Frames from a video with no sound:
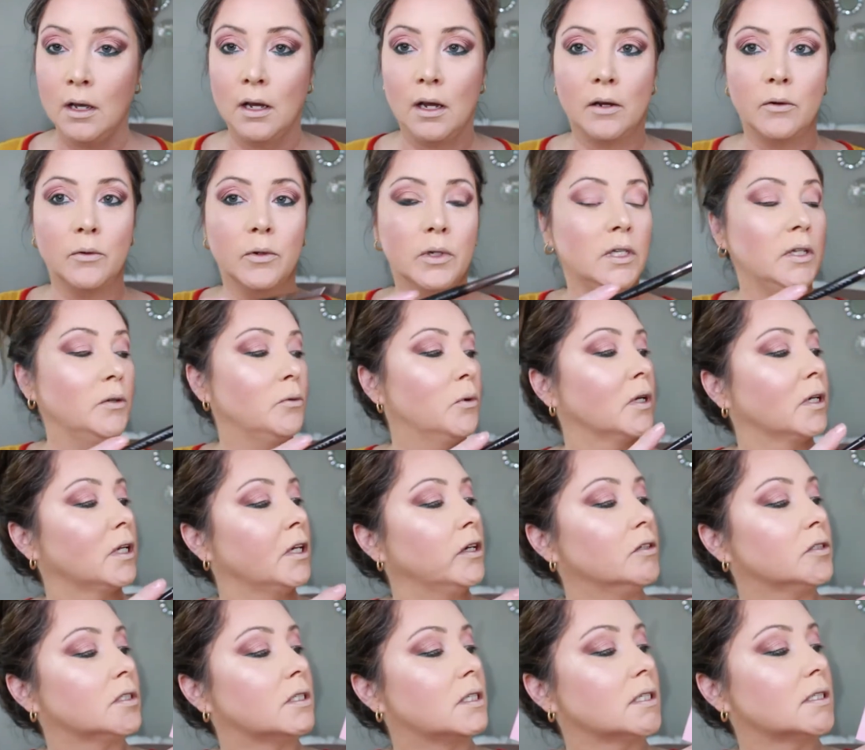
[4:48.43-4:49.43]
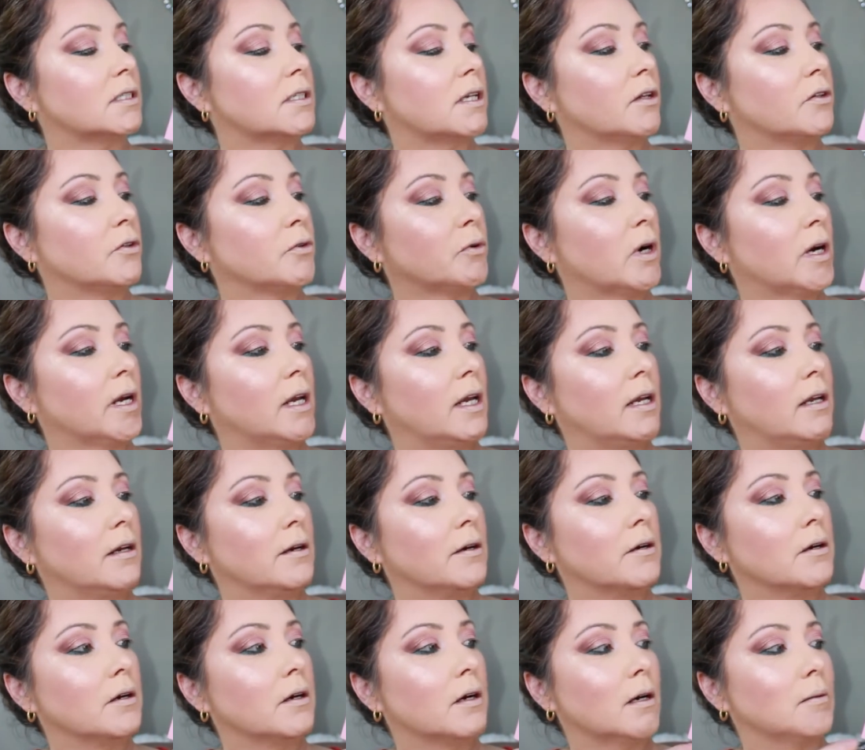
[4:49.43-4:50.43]
I really want to use this color right
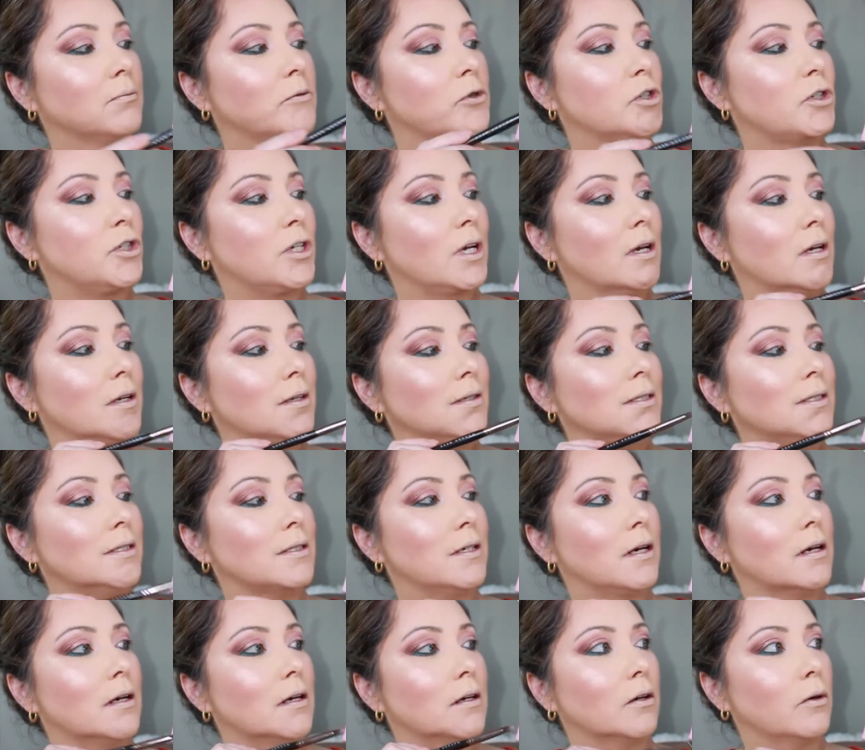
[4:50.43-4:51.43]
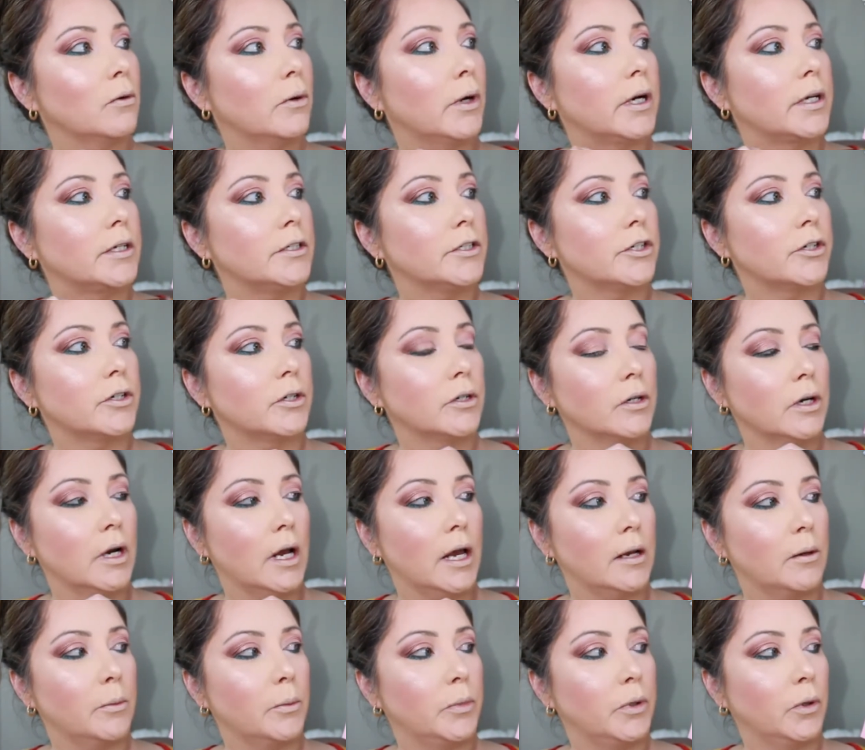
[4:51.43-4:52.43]
here. I'm just not quite sure
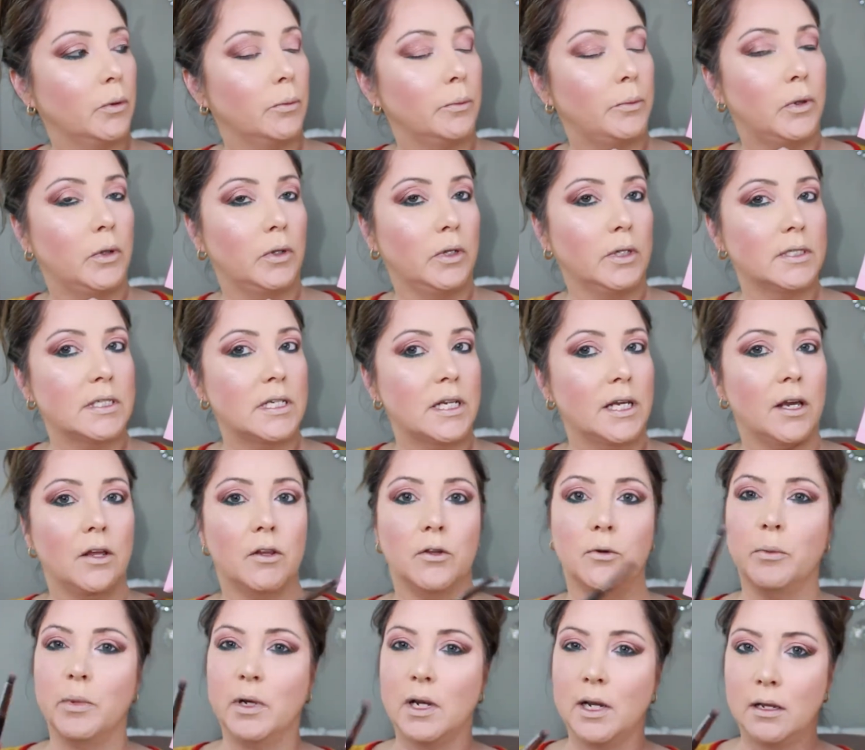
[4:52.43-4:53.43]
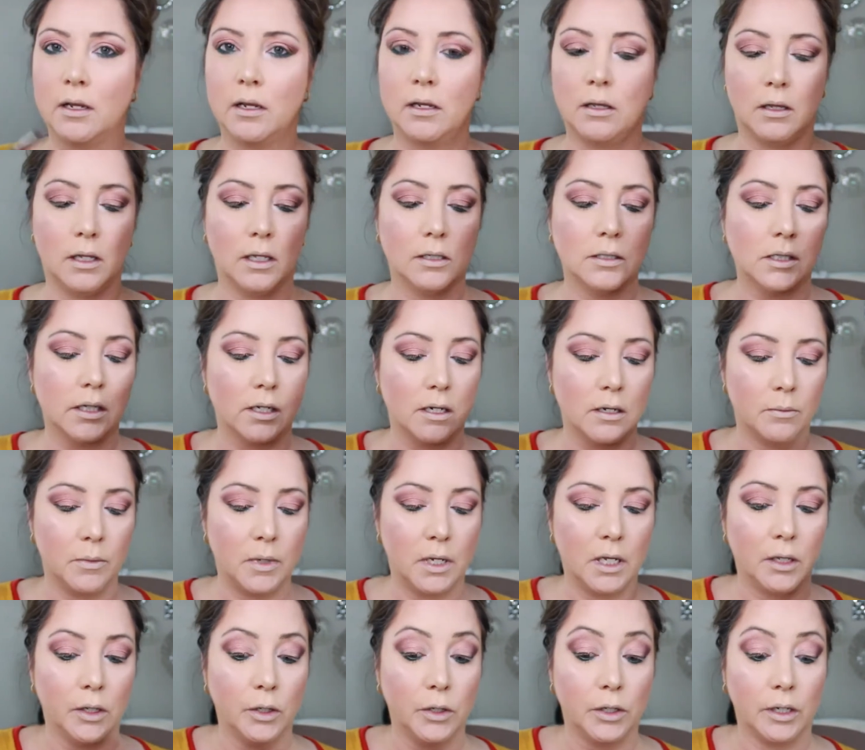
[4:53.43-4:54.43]
how to pull it together, but I, that's going to be
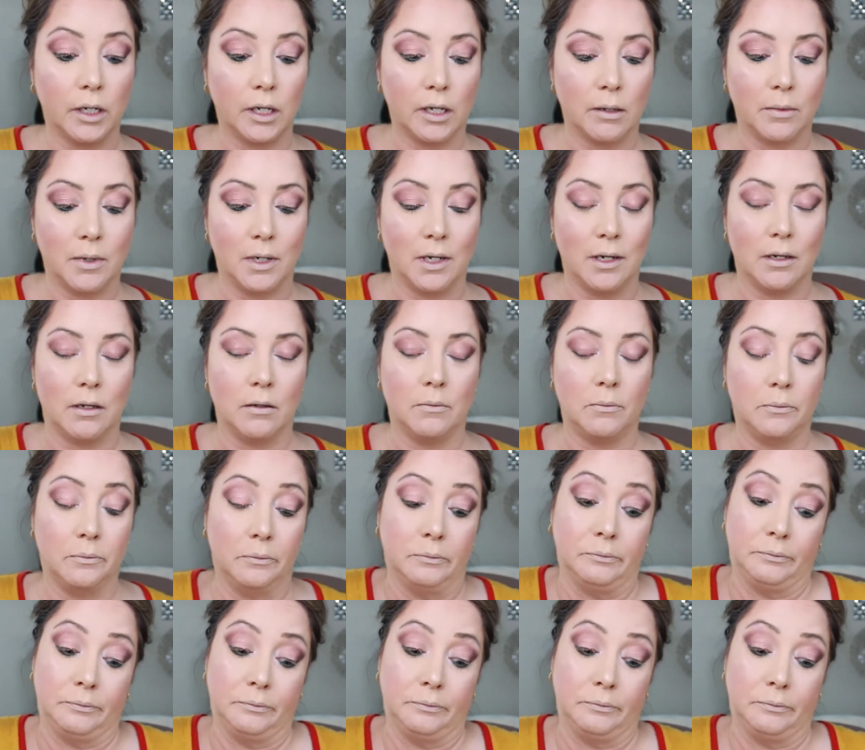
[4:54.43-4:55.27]
a look coming up.